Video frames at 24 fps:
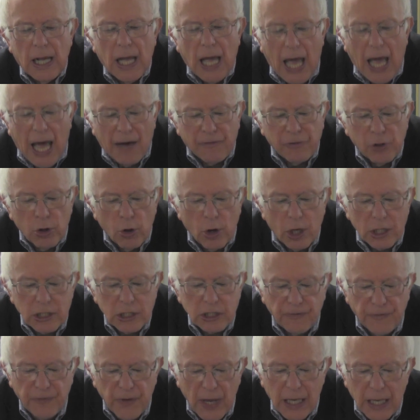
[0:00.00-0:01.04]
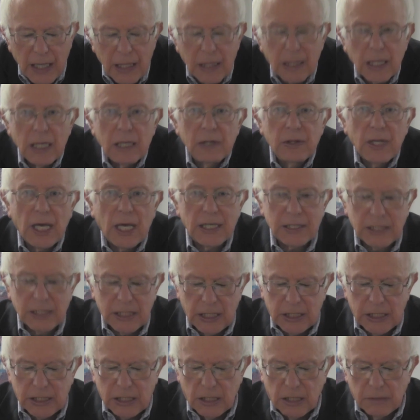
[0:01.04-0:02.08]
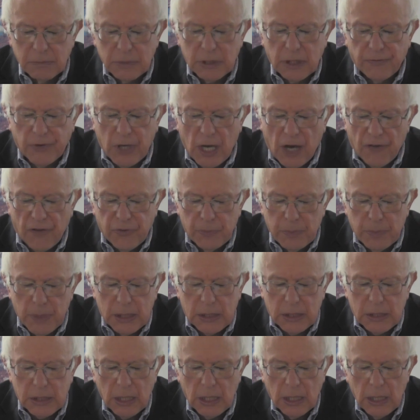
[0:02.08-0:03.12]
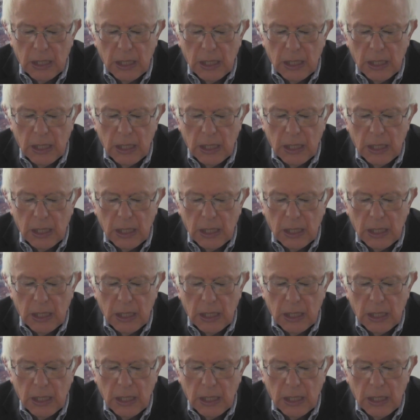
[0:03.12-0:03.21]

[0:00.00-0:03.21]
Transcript: have lost faith in their systems of government,